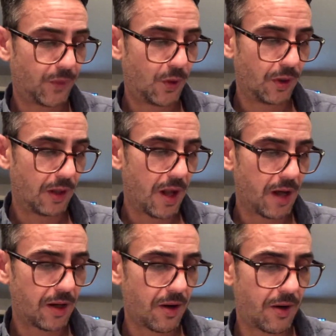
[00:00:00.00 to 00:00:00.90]
good
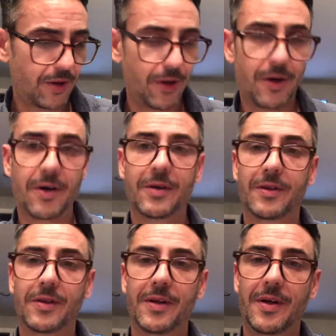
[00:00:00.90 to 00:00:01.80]
luck on your
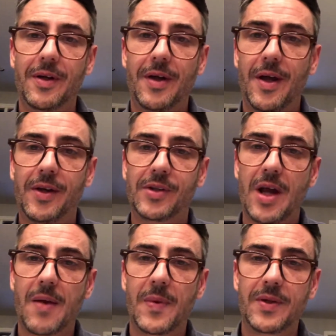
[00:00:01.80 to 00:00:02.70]

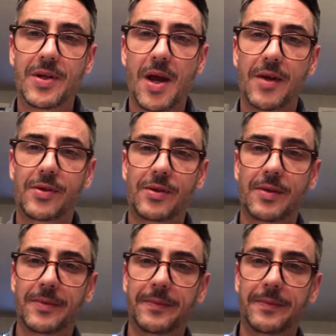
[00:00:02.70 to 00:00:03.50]
exam and test.